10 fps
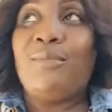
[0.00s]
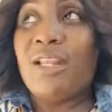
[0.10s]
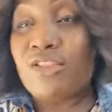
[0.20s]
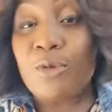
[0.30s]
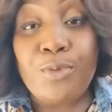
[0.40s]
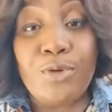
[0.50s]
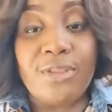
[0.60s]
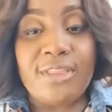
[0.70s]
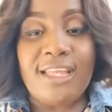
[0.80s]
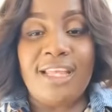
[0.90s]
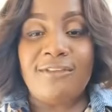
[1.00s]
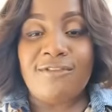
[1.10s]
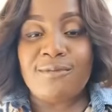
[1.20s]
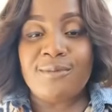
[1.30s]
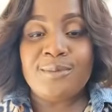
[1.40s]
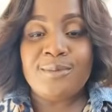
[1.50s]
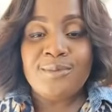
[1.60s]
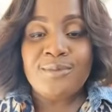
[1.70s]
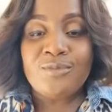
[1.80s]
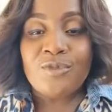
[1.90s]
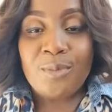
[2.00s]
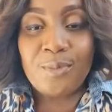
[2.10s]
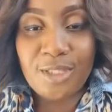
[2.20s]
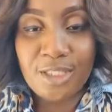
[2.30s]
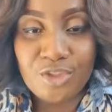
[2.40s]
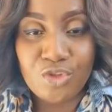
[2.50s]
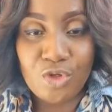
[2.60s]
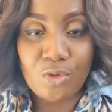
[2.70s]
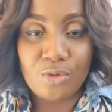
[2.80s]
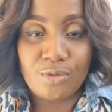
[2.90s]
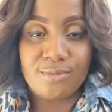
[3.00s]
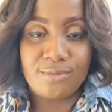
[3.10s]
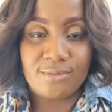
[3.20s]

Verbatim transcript: Bless upon yourself. Peace out.